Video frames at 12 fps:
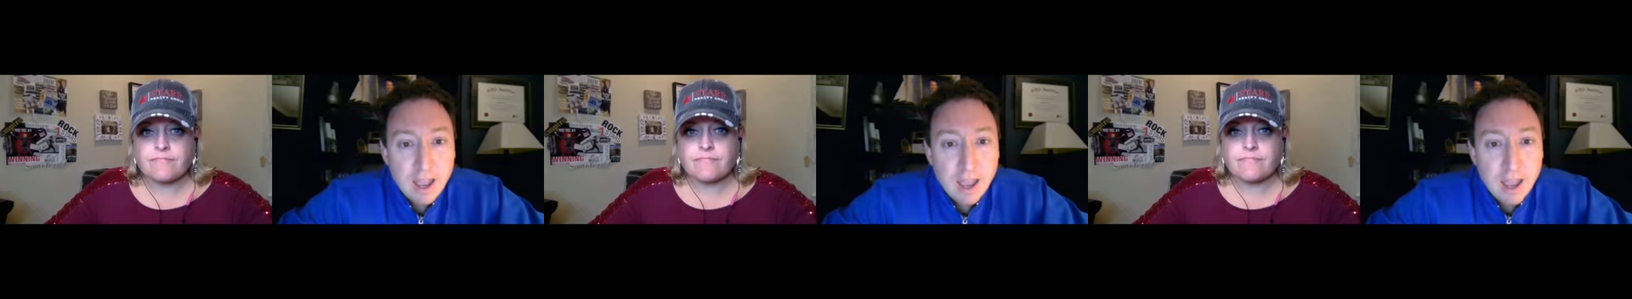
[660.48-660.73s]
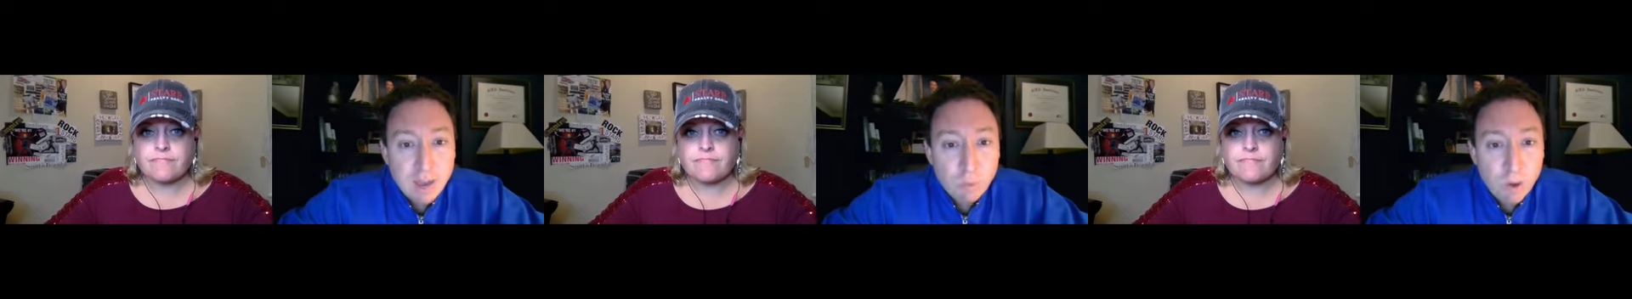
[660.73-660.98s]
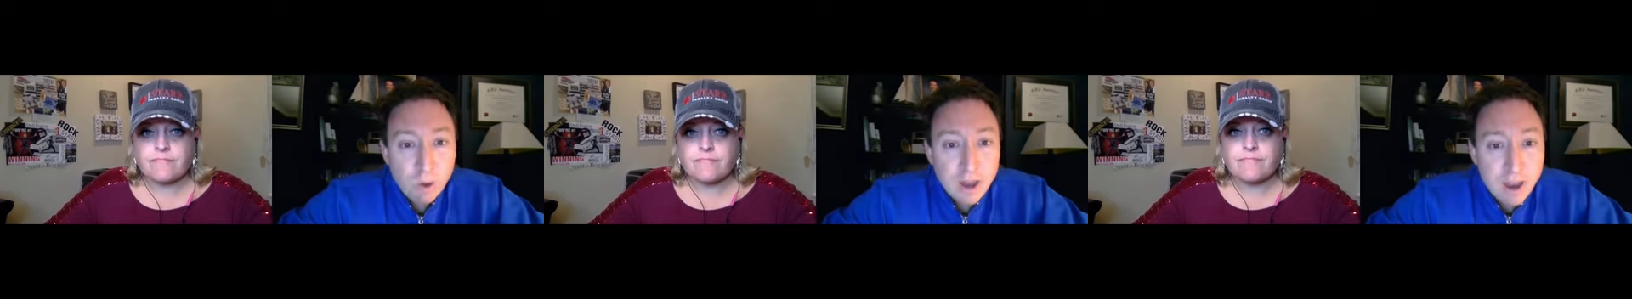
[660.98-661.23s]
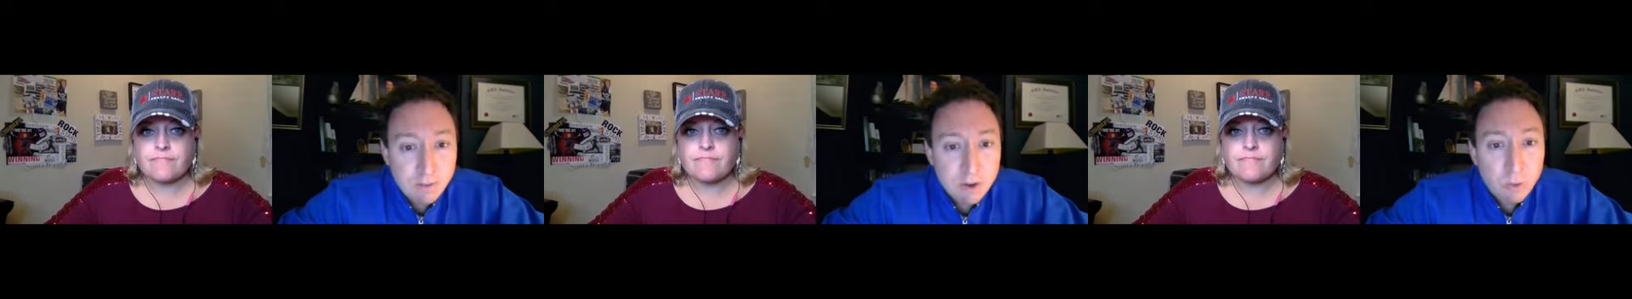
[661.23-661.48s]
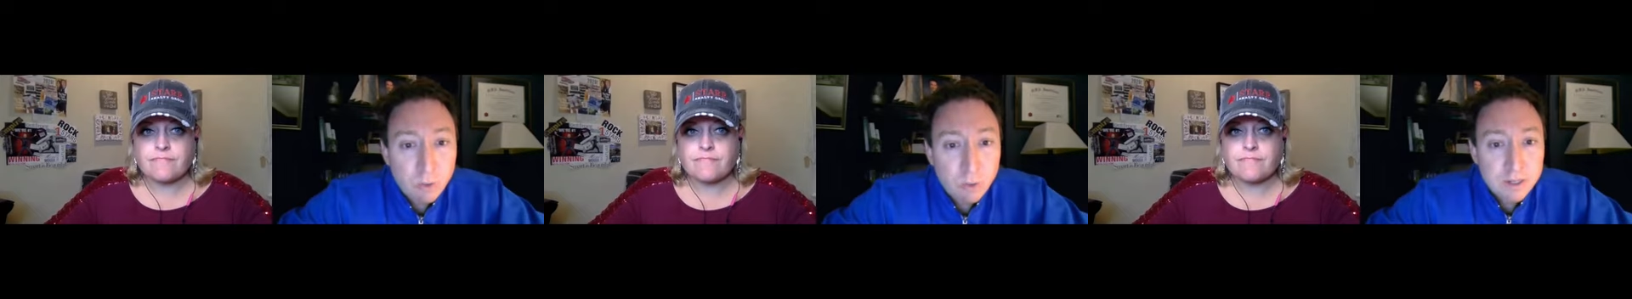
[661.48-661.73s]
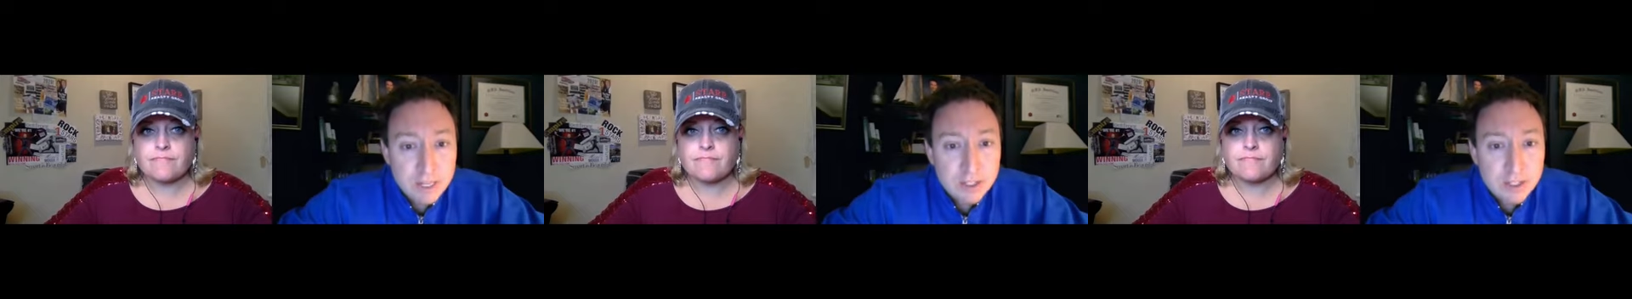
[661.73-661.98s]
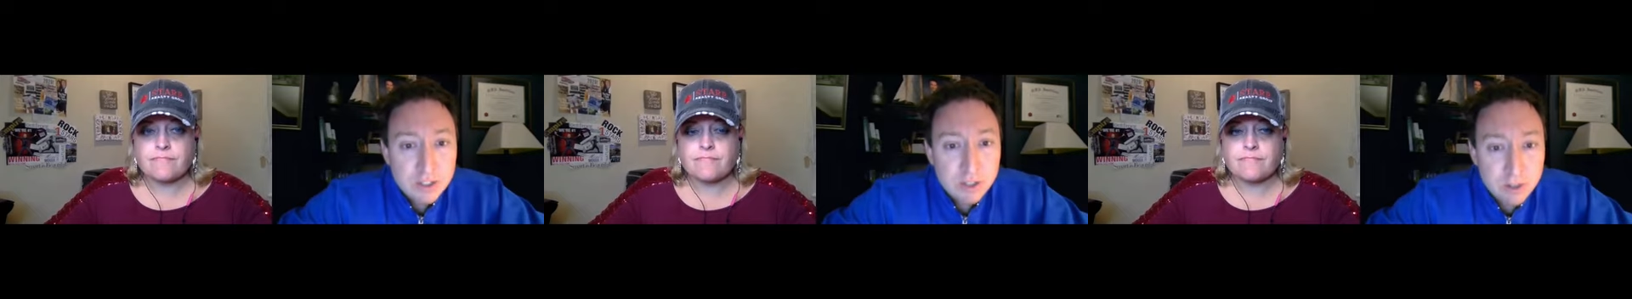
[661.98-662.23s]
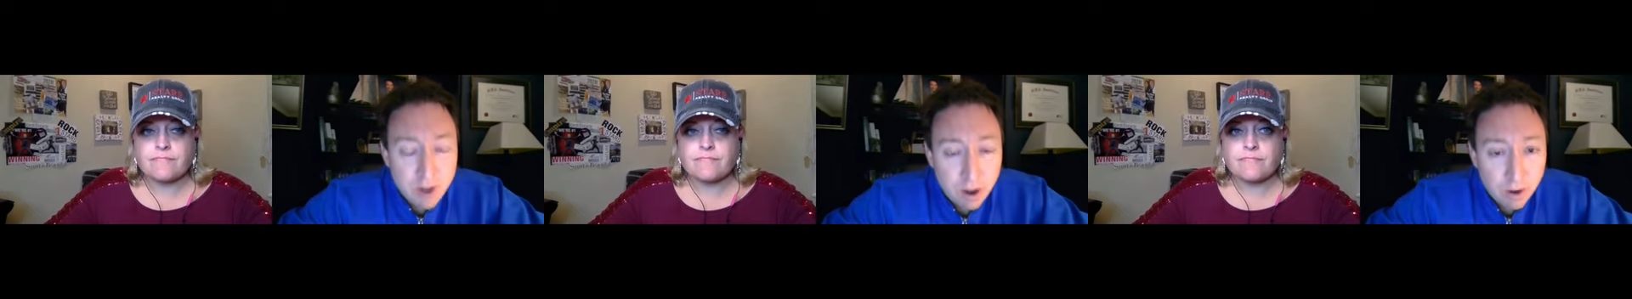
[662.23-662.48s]
Speaker 1: and what everyone needs to
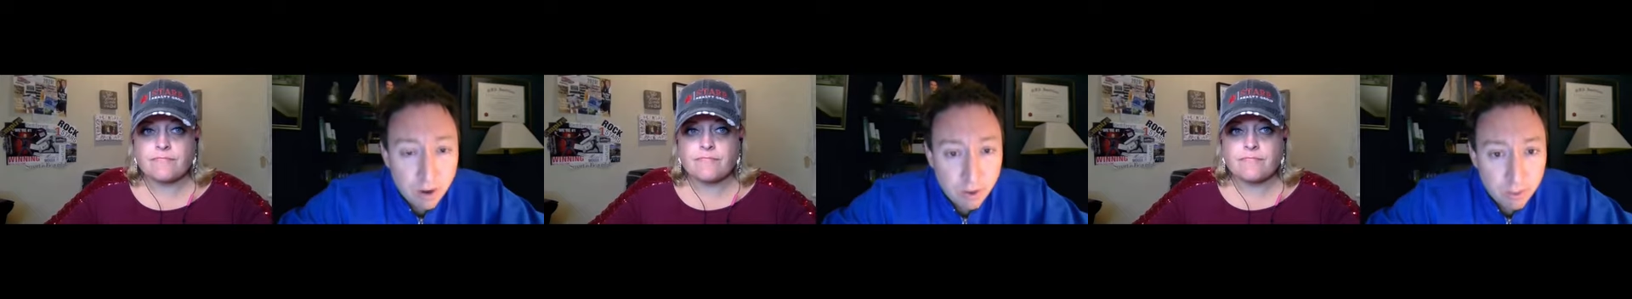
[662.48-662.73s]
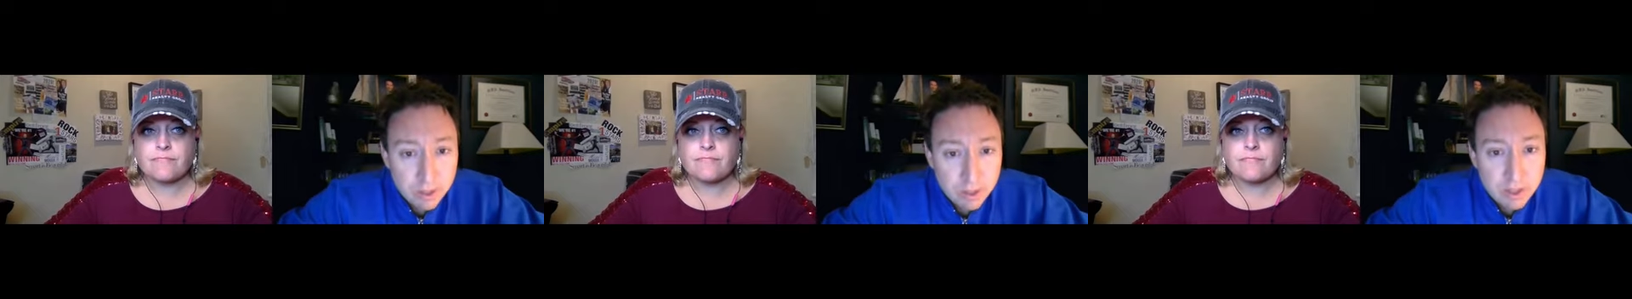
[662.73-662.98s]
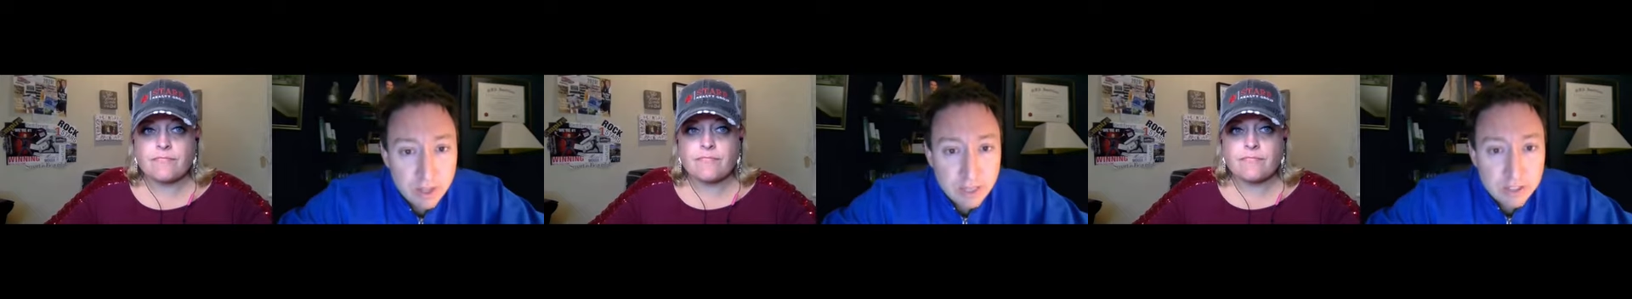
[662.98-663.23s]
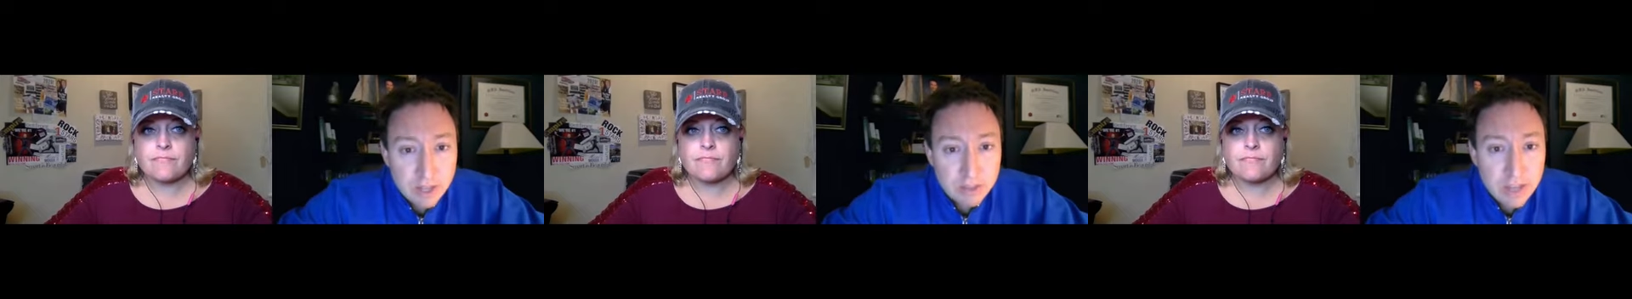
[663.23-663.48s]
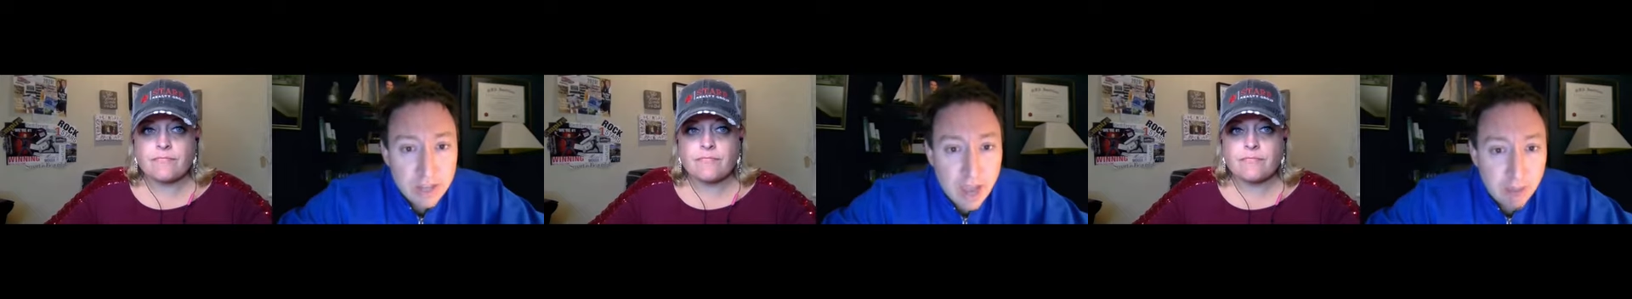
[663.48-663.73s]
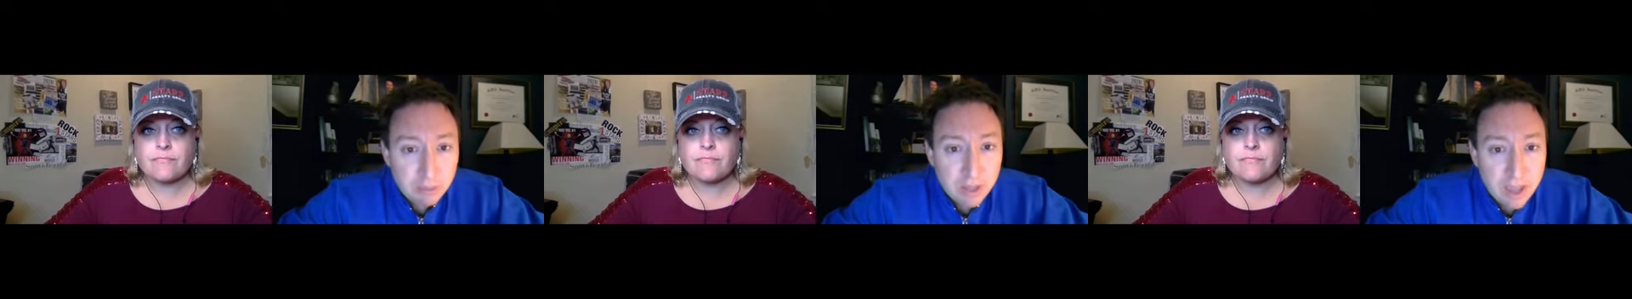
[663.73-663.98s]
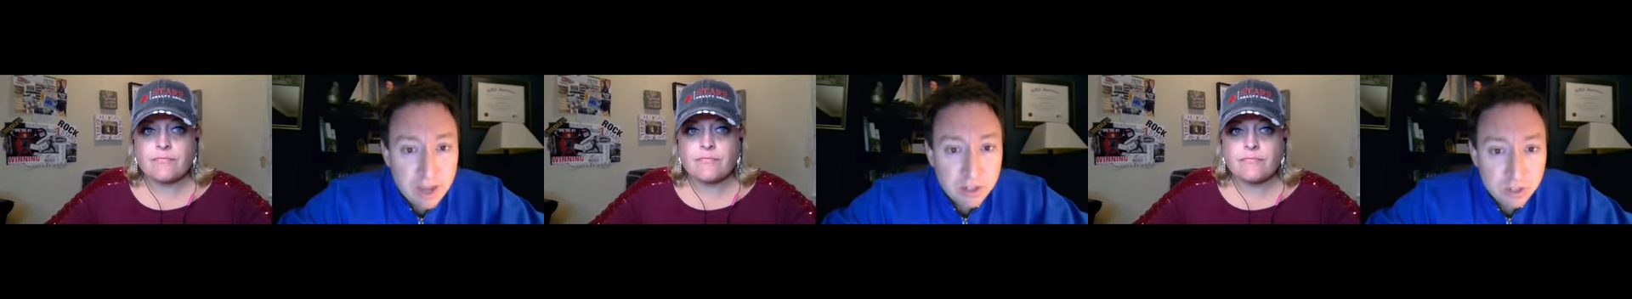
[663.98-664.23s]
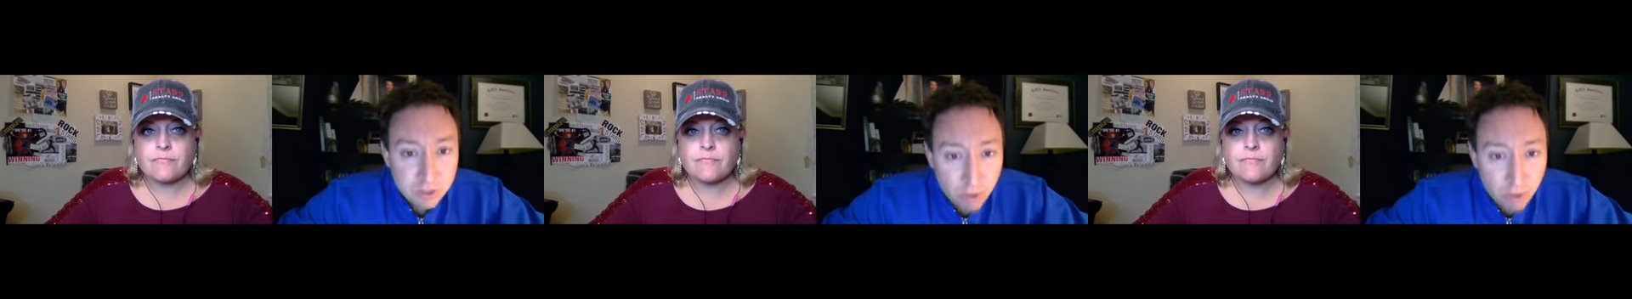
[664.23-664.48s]
know is that the
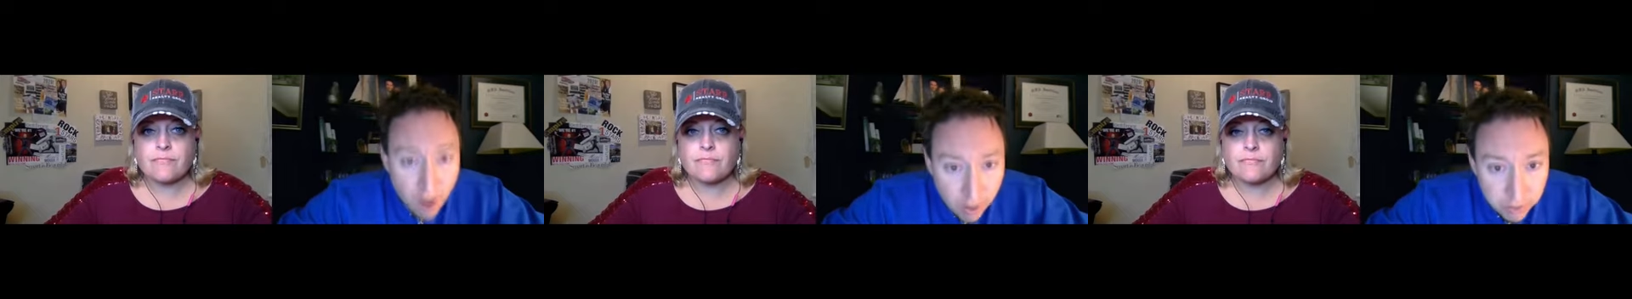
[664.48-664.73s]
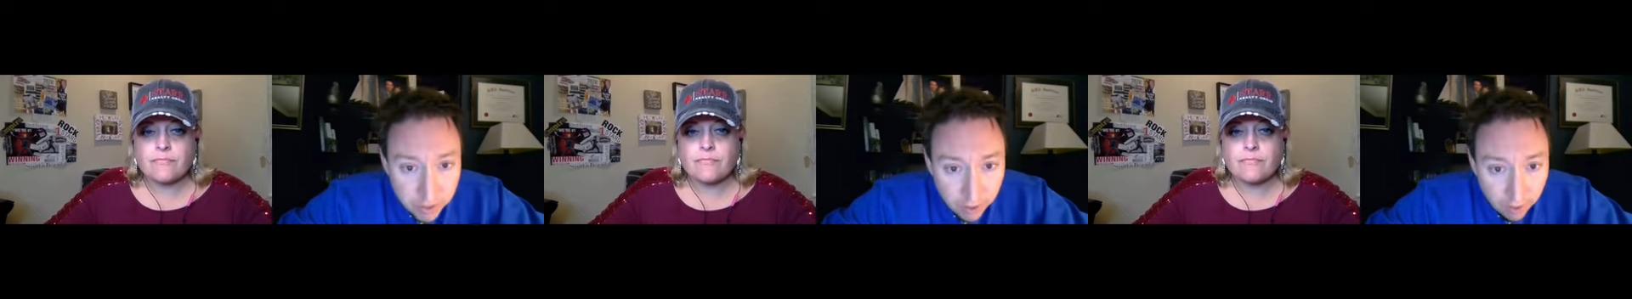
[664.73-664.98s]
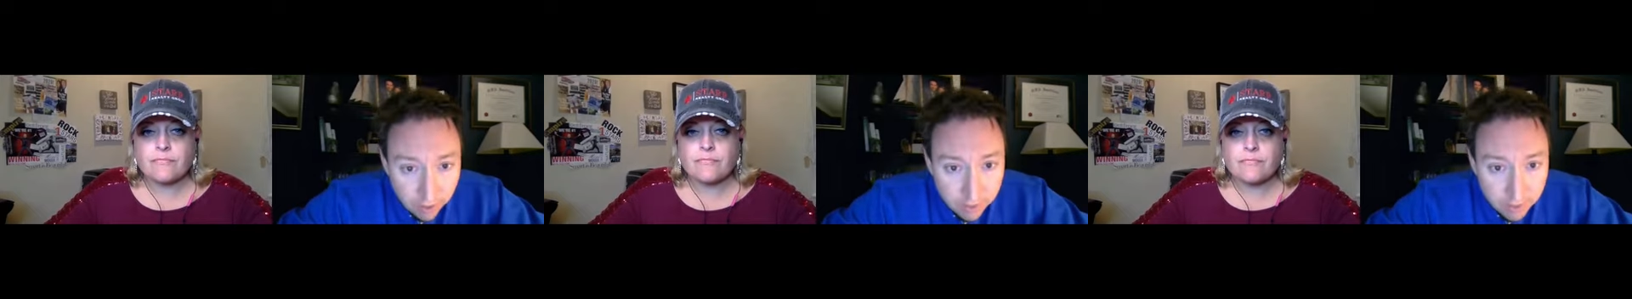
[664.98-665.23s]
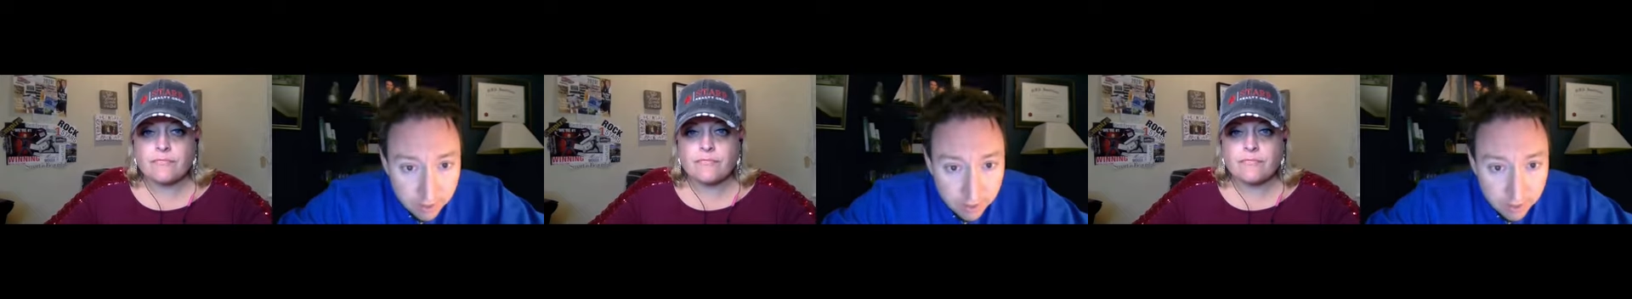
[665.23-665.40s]
applications are out there.